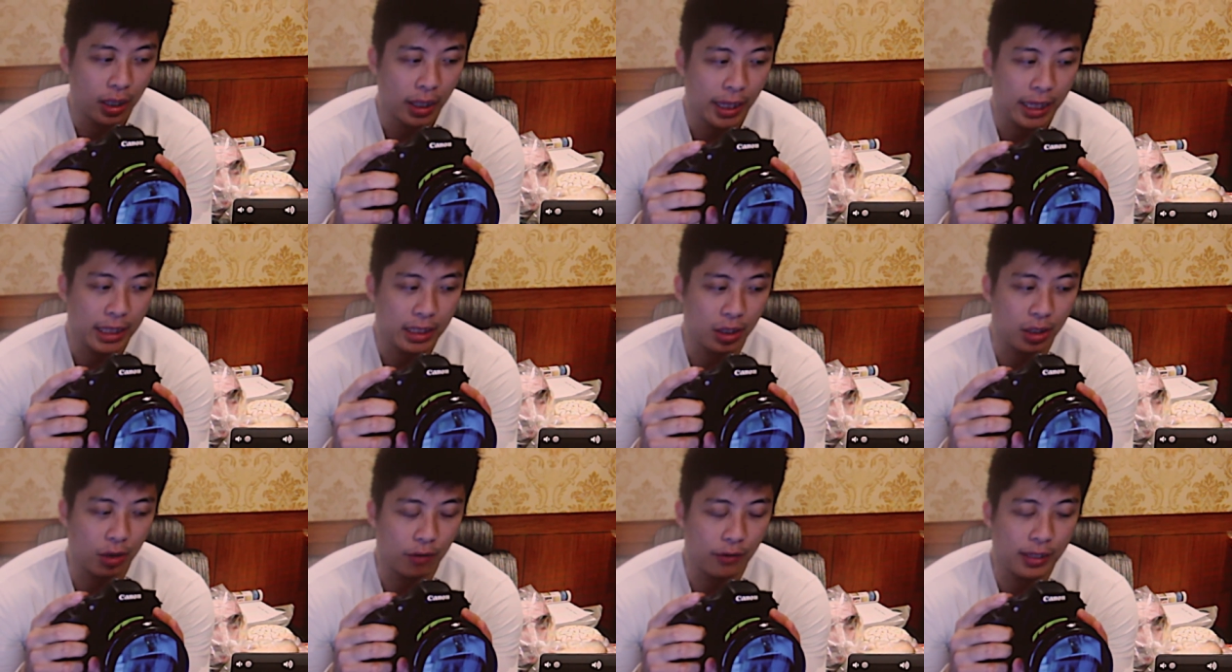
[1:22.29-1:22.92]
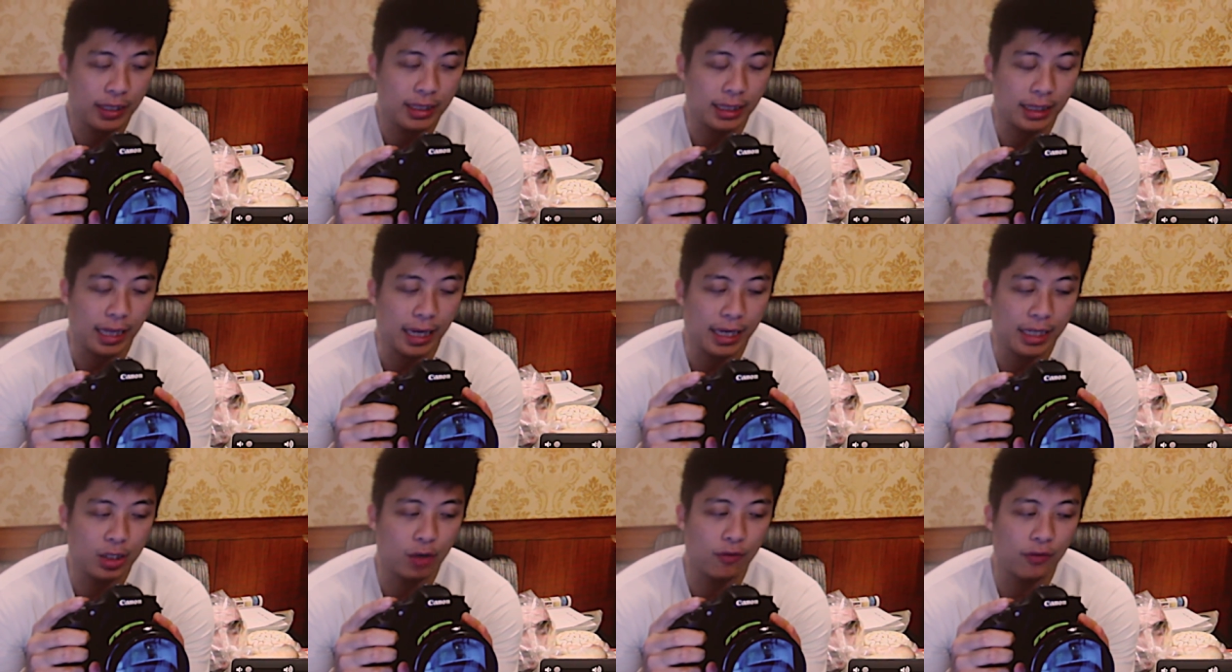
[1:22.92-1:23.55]
His girlfriend. He said that
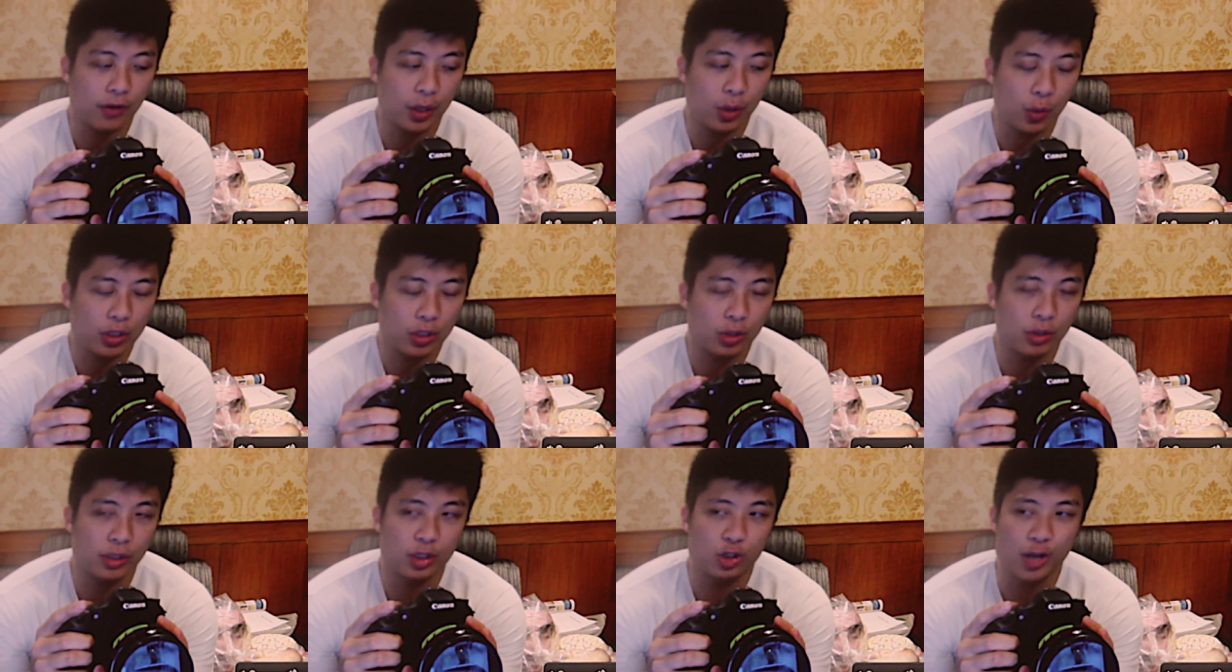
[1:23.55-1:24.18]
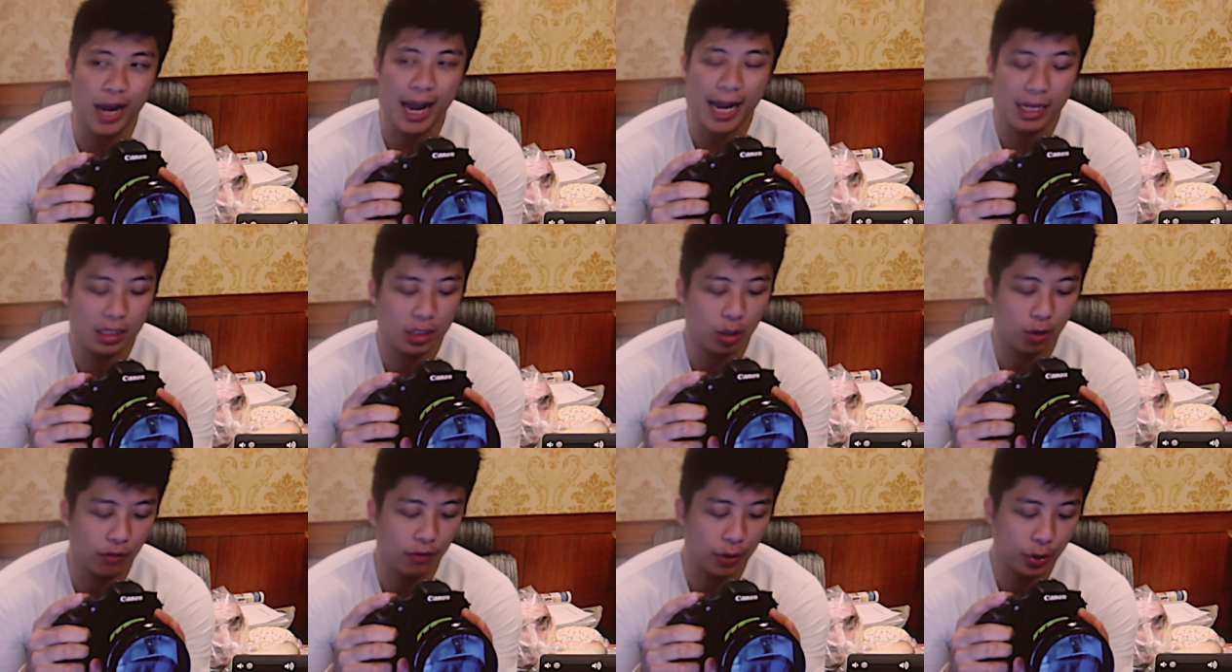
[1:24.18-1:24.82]
his girlfriend. He wants to drag his
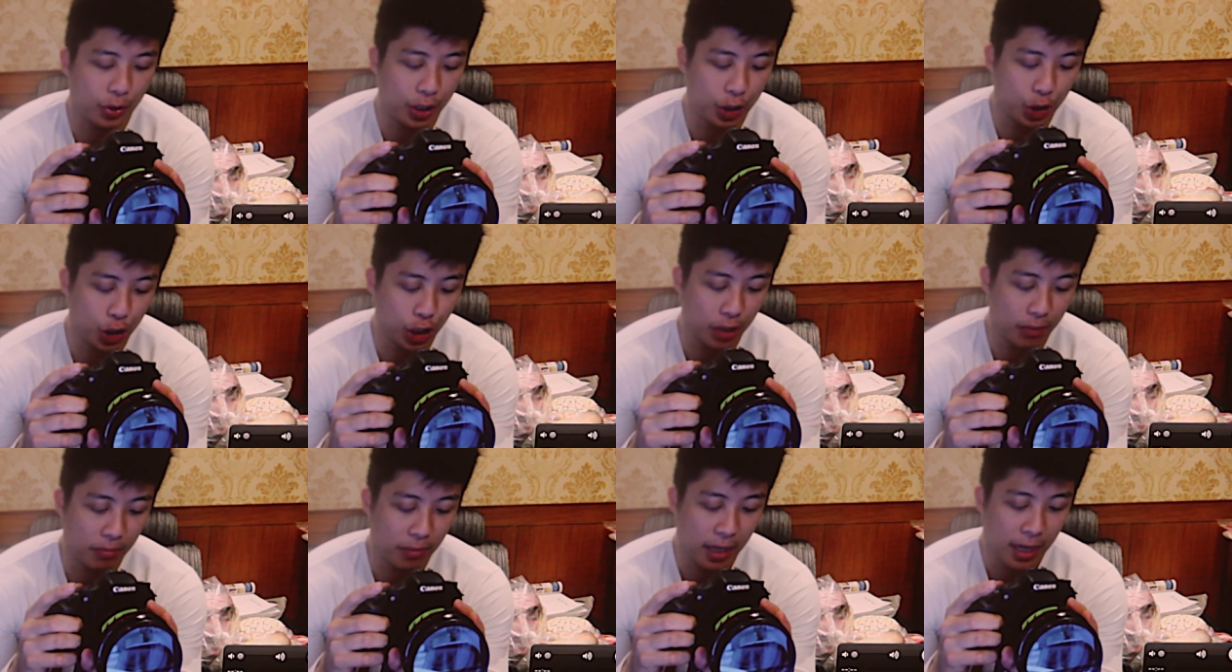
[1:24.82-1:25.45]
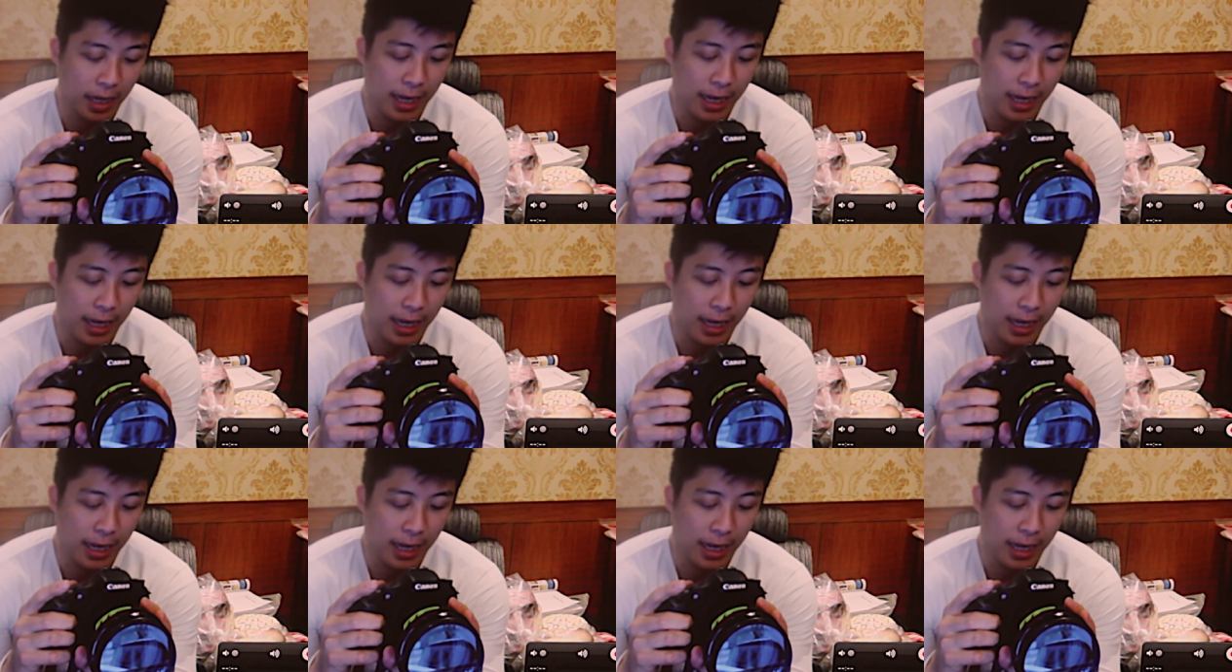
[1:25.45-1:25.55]
girlfriend to the gym,